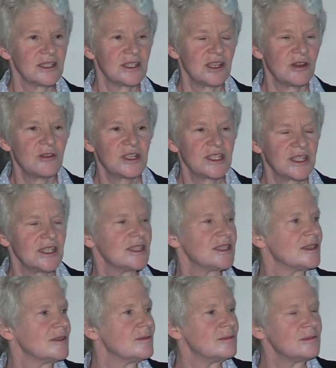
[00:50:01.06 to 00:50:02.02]

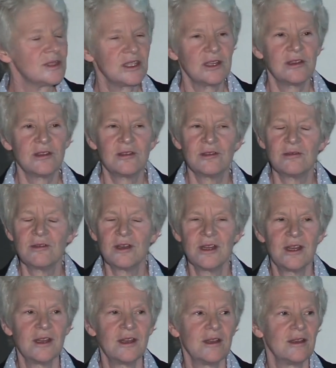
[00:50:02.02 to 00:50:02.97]
stoicism, to
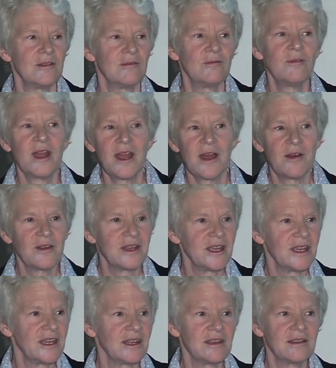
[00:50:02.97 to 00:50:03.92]

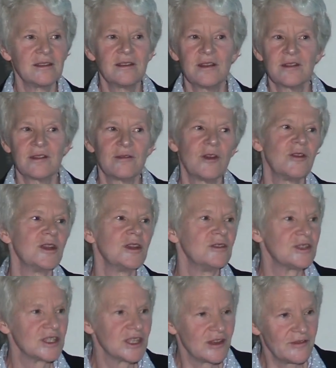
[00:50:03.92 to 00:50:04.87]
wailing, throwing
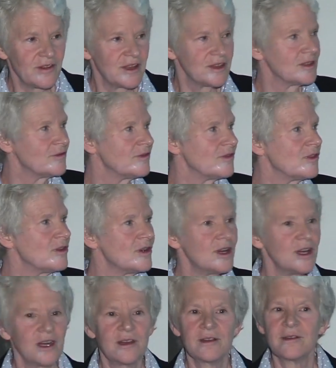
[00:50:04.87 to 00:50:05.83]
yourself on the
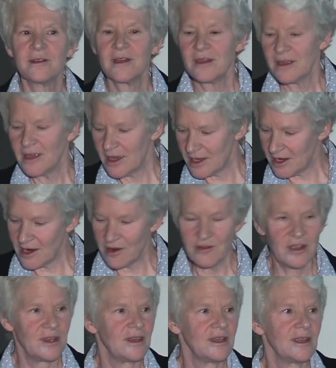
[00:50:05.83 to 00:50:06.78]
floor, and
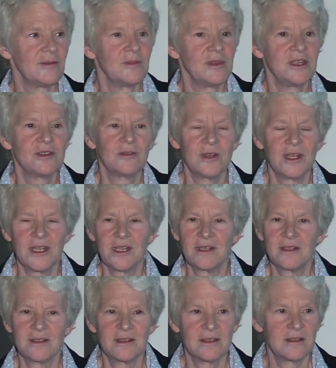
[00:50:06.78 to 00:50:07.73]
everything in between,
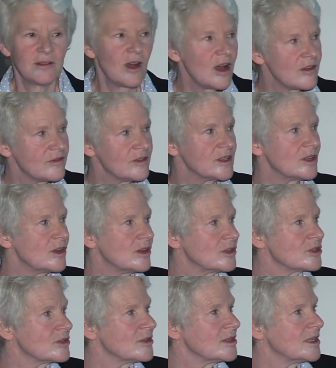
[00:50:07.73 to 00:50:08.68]
often
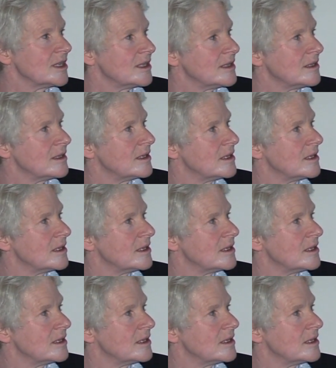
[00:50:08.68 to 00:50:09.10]
culturally